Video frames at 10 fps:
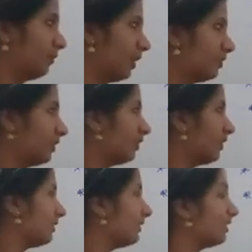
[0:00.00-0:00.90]
When mass
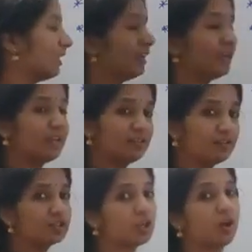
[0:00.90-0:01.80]
decreases,
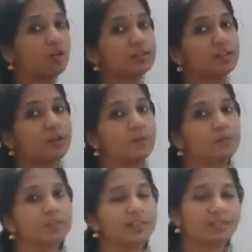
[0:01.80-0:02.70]
inertia also
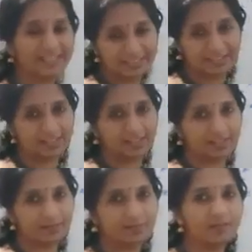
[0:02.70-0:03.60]

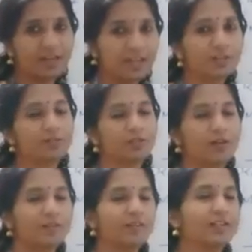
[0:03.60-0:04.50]
decreases. Very good,
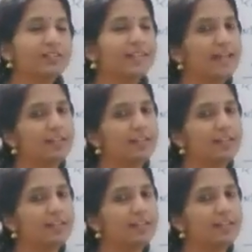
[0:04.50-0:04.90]
you have learned